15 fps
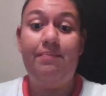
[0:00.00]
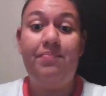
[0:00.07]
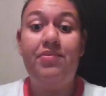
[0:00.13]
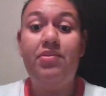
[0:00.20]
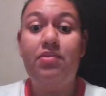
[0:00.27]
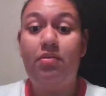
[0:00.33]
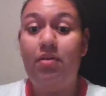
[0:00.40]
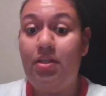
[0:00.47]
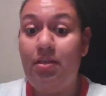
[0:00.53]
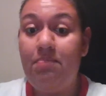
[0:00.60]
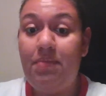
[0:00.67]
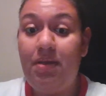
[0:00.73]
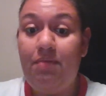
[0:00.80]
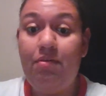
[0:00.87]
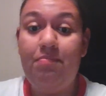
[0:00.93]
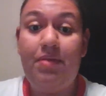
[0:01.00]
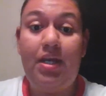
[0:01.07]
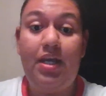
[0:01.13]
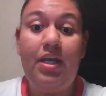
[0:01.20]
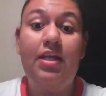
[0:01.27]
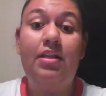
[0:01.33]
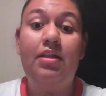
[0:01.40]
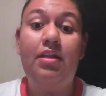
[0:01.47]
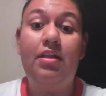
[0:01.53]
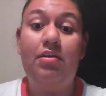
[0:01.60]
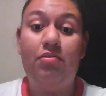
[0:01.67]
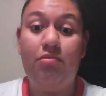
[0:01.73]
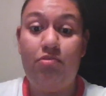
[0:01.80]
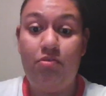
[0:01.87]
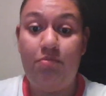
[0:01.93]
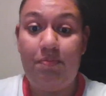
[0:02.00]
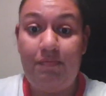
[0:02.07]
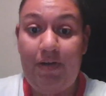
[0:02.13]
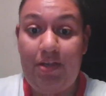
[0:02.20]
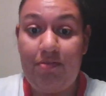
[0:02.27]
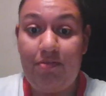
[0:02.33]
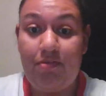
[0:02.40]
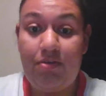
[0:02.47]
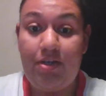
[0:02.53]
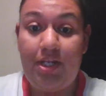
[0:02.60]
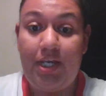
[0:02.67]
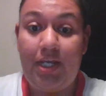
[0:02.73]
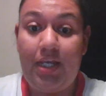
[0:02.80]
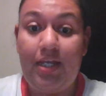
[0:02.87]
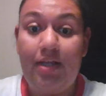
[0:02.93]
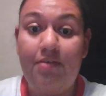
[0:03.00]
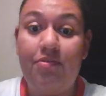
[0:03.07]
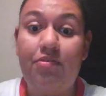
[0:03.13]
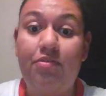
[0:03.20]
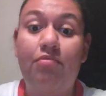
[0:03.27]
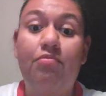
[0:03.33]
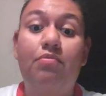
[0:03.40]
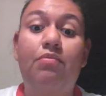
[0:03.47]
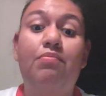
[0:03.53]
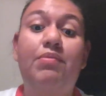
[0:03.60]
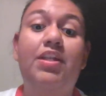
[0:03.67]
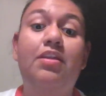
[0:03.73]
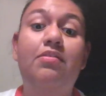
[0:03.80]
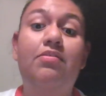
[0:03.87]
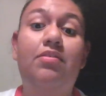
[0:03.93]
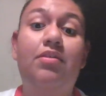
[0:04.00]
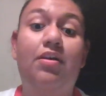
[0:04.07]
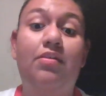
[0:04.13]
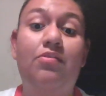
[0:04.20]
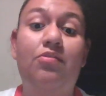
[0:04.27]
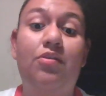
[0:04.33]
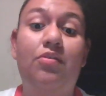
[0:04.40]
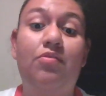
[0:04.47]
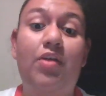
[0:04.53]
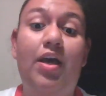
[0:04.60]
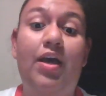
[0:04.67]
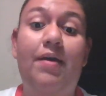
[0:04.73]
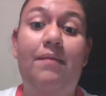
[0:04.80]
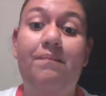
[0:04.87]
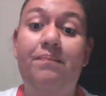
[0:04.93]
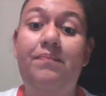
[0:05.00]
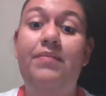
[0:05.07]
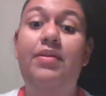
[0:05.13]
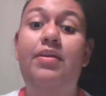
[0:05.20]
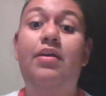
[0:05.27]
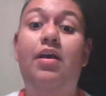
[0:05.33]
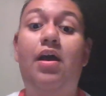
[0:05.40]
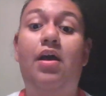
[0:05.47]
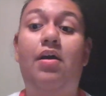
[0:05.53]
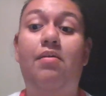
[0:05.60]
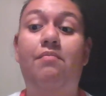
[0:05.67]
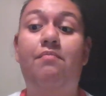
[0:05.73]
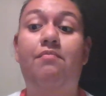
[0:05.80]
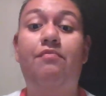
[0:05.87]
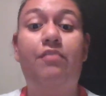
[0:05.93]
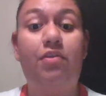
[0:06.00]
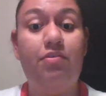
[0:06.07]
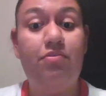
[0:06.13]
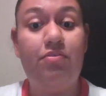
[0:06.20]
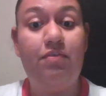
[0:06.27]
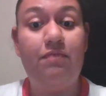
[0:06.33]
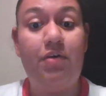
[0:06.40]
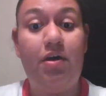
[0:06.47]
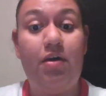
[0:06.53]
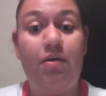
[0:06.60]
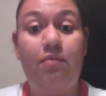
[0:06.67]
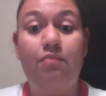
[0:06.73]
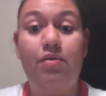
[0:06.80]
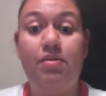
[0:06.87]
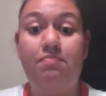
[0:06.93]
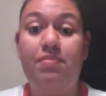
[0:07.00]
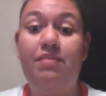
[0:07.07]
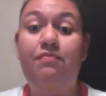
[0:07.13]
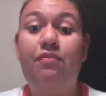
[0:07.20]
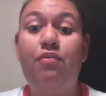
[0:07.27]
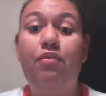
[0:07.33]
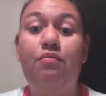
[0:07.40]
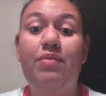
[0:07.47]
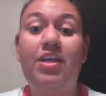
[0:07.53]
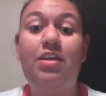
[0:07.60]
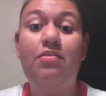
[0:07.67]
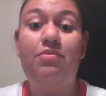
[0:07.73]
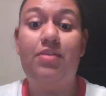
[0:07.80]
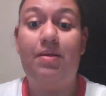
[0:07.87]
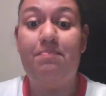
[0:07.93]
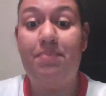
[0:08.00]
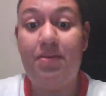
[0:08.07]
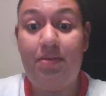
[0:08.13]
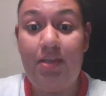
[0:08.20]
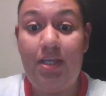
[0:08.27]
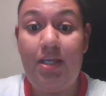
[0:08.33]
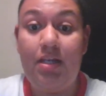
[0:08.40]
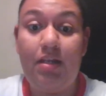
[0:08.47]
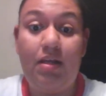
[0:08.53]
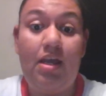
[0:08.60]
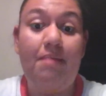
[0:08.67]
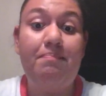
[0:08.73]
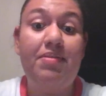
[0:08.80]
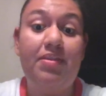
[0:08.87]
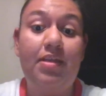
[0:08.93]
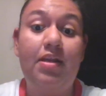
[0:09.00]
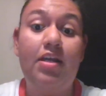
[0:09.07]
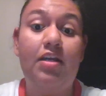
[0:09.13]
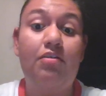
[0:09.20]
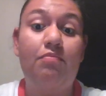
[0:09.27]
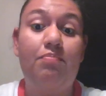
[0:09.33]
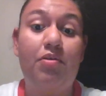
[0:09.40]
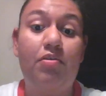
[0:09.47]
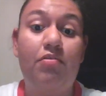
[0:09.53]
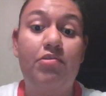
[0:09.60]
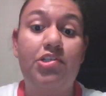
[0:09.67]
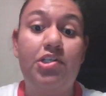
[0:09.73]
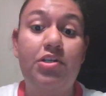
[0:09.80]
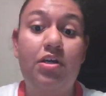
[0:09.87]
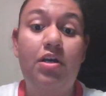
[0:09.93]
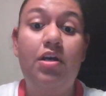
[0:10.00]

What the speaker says: So I did meet with my clinical supervisor today, and so what we discussed is that first of all, when before we use empathy in an empathetic approach,